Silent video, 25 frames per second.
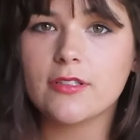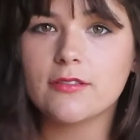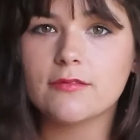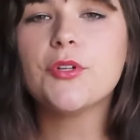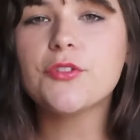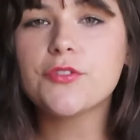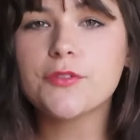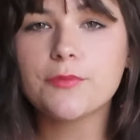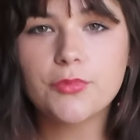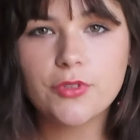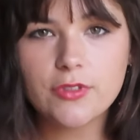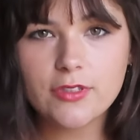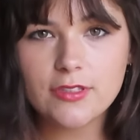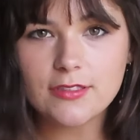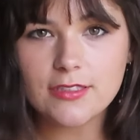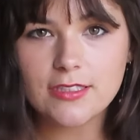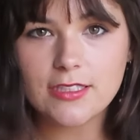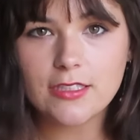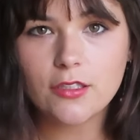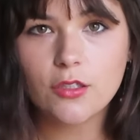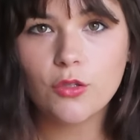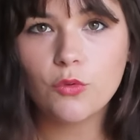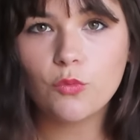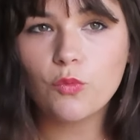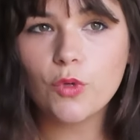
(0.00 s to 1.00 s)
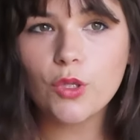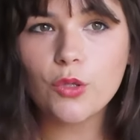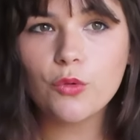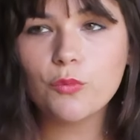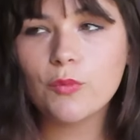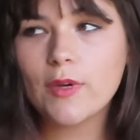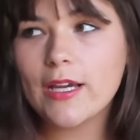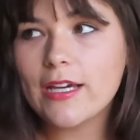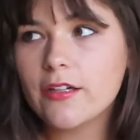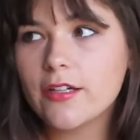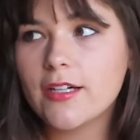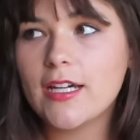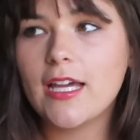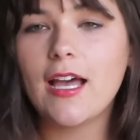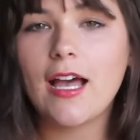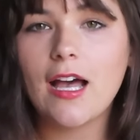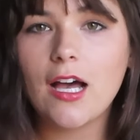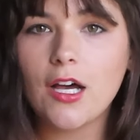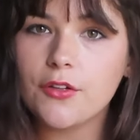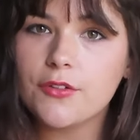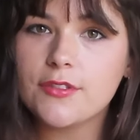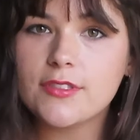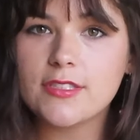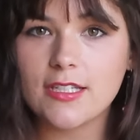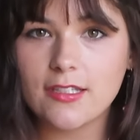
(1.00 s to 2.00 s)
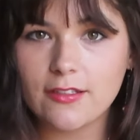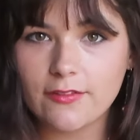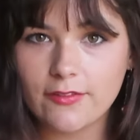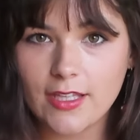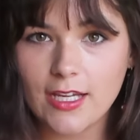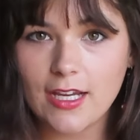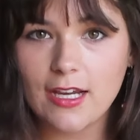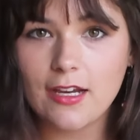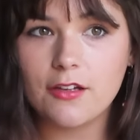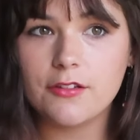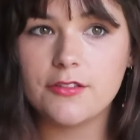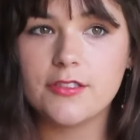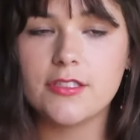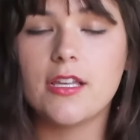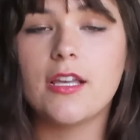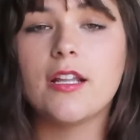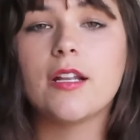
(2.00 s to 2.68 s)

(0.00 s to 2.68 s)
And most importantly, we'll wear it outside of the house